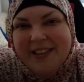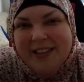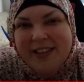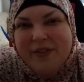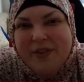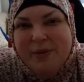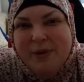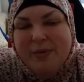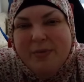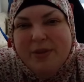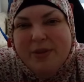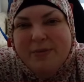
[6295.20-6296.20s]
I give to people
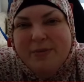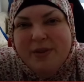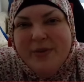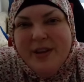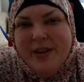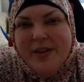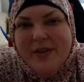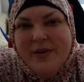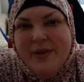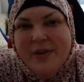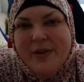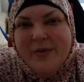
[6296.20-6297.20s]
memberships and no thank you.
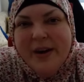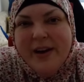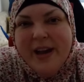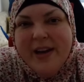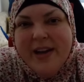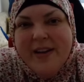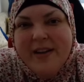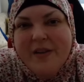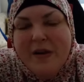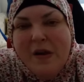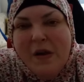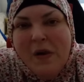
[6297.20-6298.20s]
Where, Caddy?
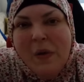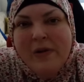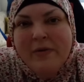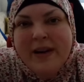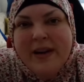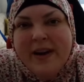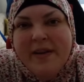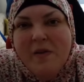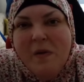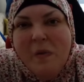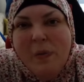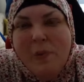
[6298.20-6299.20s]
Right now?
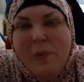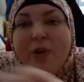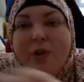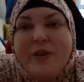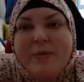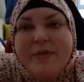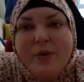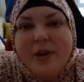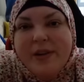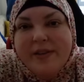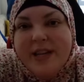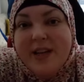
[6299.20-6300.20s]
What did you do before?
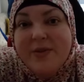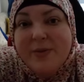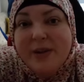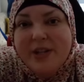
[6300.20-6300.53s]
Thank you so much. Yeah,